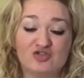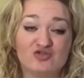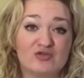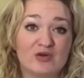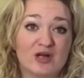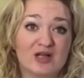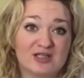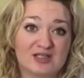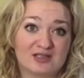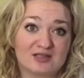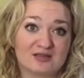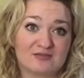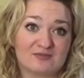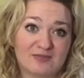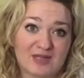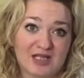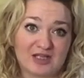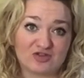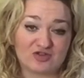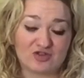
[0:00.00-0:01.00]
dried
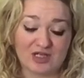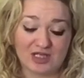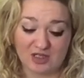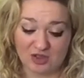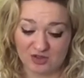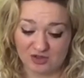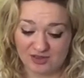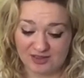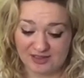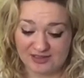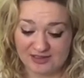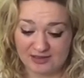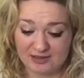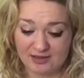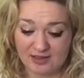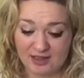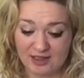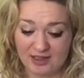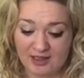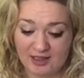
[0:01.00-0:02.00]
pantry goods.
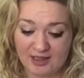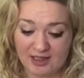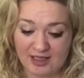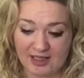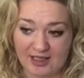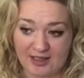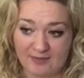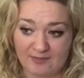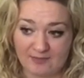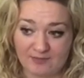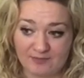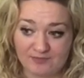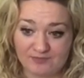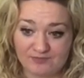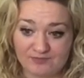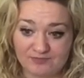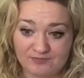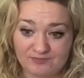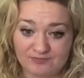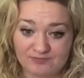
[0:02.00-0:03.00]

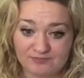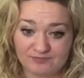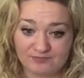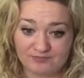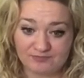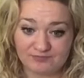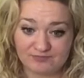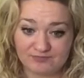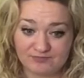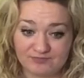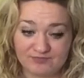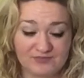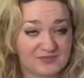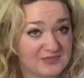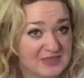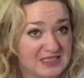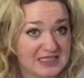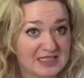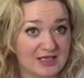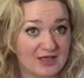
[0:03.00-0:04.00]

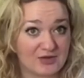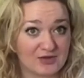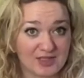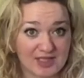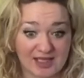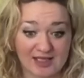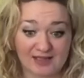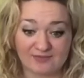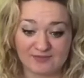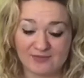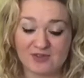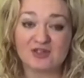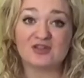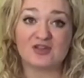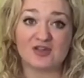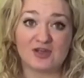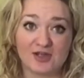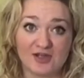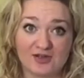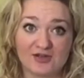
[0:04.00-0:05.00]
So yeah,
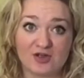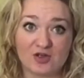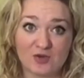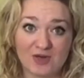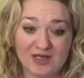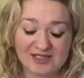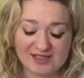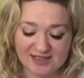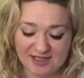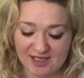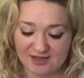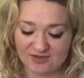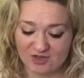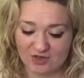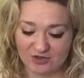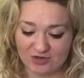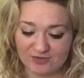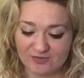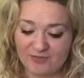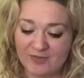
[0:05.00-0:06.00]
the quest goes
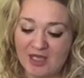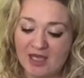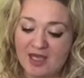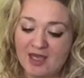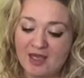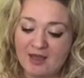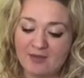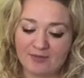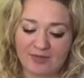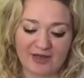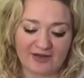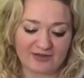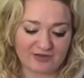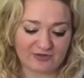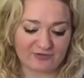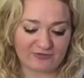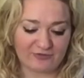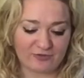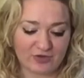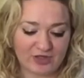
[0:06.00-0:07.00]
on, but
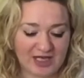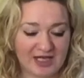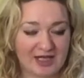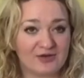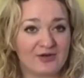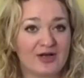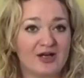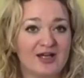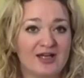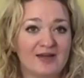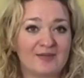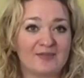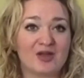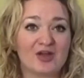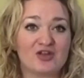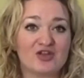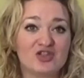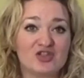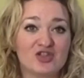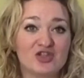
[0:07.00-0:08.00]
for now I am
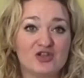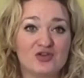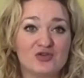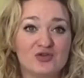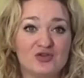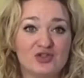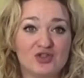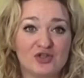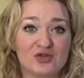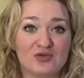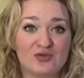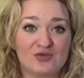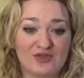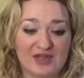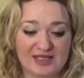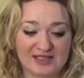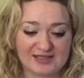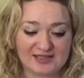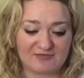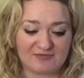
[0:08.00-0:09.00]
going to do
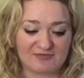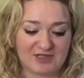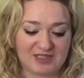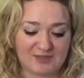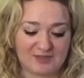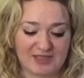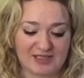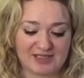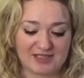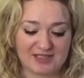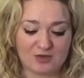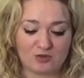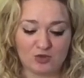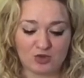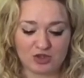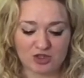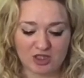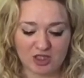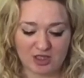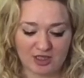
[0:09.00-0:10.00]
this recipe. So
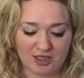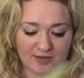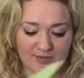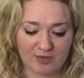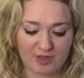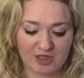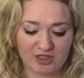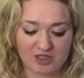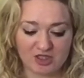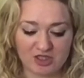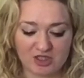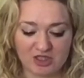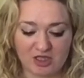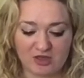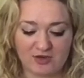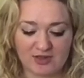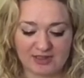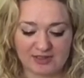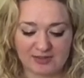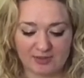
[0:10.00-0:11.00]
what I am going to
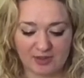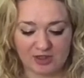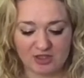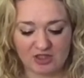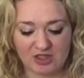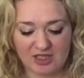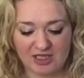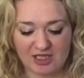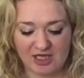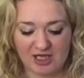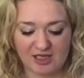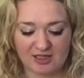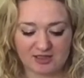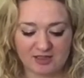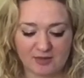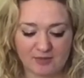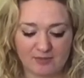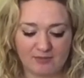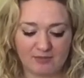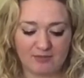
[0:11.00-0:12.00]
do is I'm going to
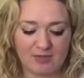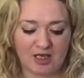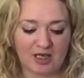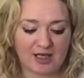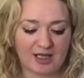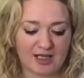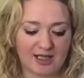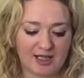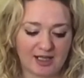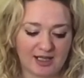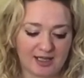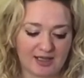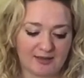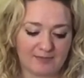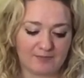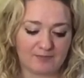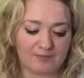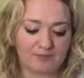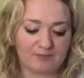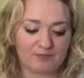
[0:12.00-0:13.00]
cut
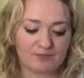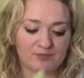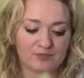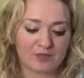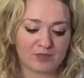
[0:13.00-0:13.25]
my